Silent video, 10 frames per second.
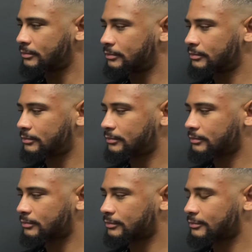
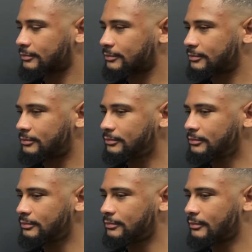
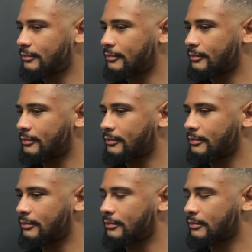
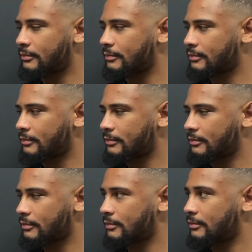
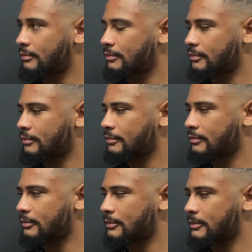
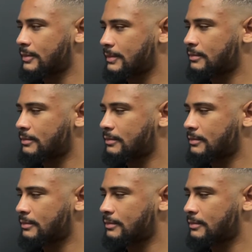(silent)